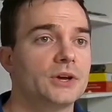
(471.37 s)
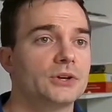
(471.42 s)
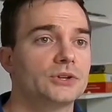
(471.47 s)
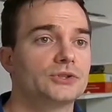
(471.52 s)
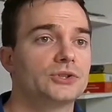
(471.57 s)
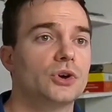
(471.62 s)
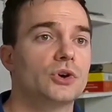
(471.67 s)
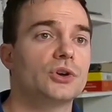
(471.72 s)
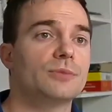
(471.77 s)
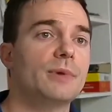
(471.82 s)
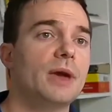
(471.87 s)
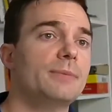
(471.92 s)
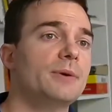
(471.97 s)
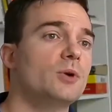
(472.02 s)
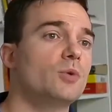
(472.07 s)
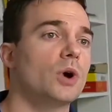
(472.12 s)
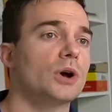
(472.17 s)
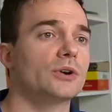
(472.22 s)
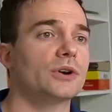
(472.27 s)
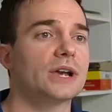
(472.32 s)
So you may be
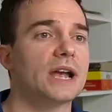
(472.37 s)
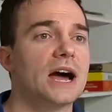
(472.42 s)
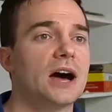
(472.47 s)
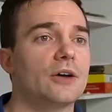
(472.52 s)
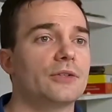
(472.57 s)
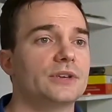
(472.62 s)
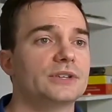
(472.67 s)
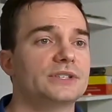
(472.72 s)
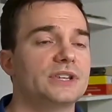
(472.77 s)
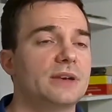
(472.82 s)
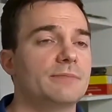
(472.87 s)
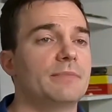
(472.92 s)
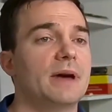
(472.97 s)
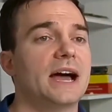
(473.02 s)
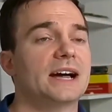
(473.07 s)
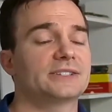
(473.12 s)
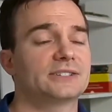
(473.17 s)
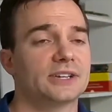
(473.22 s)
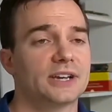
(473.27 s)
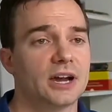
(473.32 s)
wondering how this
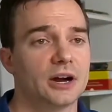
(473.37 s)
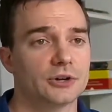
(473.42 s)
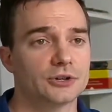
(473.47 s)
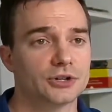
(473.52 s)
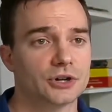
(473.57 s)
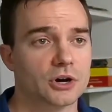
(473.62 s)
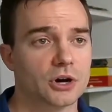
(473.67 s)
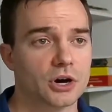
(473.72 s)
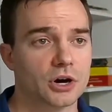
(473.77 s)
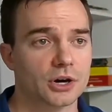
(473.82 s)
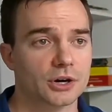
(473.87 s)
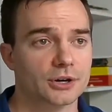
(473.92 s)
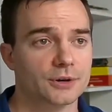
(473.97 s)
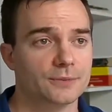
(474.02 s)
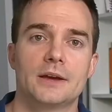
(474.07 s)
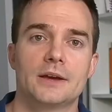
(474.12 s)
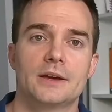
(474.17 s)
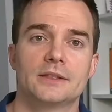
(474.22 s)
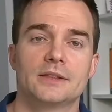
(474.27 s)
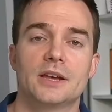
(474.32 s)
impacts the character arc.
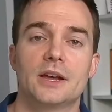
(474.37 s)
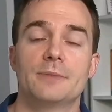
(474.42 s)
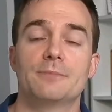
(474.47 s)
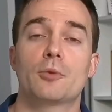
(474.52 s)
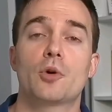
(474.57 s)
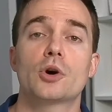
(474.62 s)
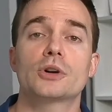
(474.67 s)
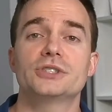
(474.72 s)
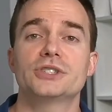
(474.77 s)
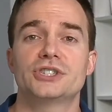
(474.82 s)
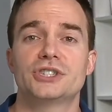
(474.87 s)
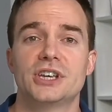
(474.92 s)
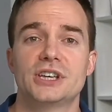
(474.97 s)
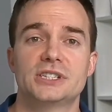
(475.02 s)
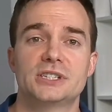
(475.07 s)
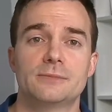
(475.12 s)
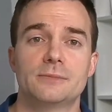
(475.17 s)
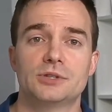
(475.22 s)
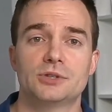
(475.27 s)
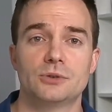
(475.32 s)
The important
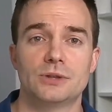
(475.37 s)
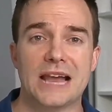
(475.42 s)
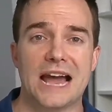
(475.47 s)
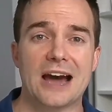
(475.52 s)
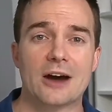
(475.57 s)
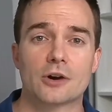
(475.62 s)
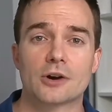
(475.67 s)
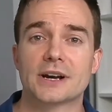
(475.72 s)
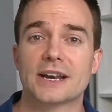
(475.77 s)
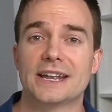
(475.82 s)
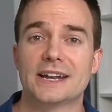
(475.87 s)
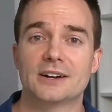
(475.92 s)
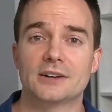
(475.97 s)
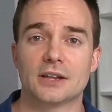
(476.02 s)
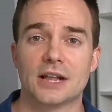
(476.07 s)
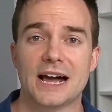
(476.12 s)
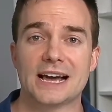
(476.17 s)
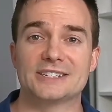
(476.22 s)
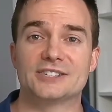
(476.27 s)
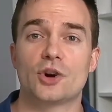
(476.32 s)
distinction between the outer and inner
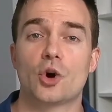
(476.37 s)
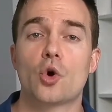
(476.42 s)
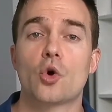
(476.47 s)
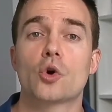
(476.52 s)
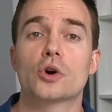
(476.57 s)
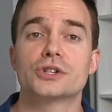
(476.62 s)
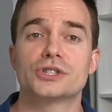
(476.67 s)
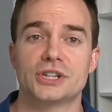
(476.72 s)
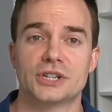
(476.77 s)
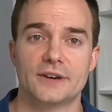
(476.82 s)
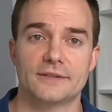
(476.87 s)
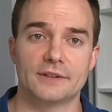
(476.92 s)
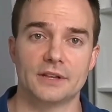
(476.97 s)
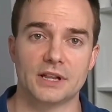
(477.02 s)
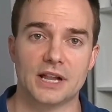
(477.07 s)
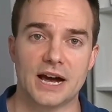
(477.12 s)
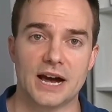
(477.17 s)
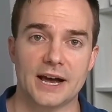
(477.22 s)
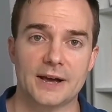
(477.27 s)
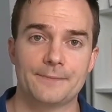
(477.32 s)
lie is the origin of the
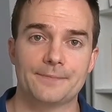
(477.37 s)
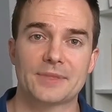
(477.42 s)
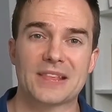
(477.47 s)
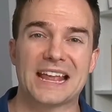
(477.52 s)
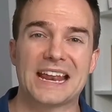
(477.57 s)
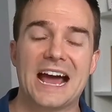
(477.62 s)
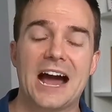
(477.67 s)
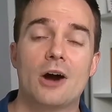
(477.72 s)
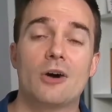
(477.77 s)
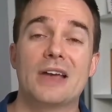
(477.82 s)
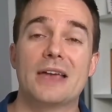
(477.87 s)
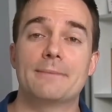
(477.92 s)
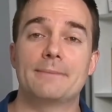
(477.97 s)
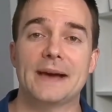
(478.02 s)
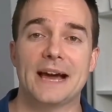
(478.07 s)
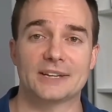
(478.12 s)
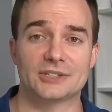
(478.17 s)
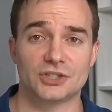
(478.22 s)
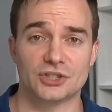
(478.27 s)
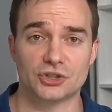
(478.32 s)
lie and how it
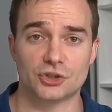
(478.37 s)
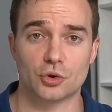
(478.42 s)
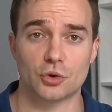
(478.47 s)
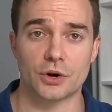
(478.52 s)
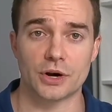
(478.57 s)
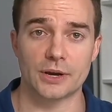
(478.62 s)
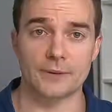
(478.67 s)
impacts the story.